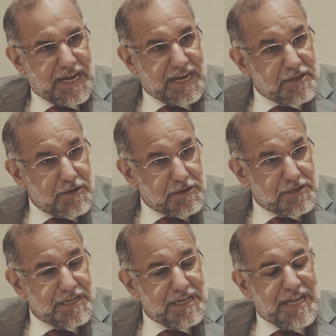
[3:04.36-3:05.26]
ADNOC,
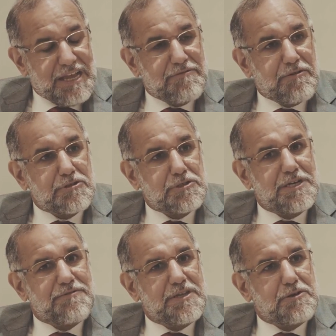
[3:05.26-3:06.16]
we also
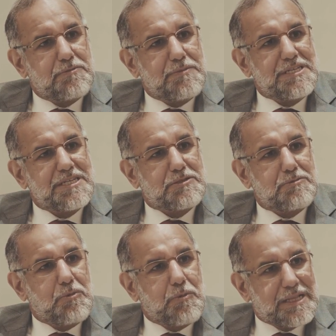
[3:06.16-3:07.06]
had very good meetings with
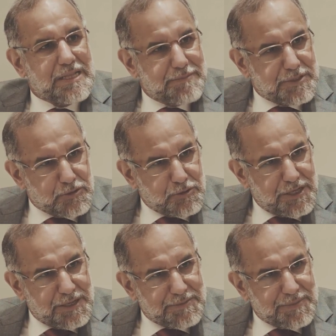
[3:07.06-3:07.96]
Mubadala
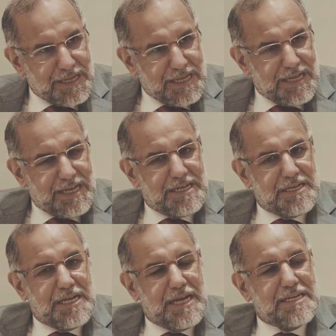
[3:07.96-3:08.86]
Petroleum.
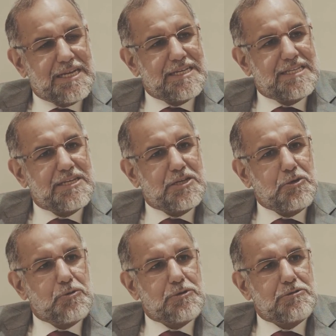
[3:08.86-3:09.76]
And I think
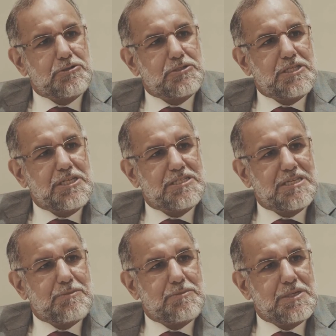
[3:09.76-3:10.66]
you're going to see
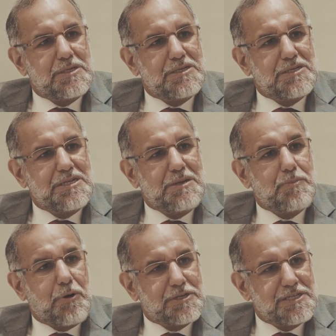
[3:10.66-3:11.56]
some
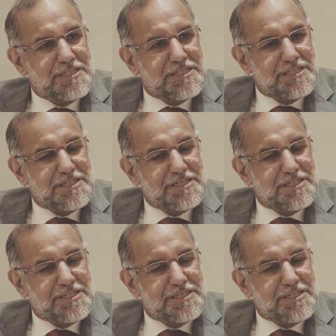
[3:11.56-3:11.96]
important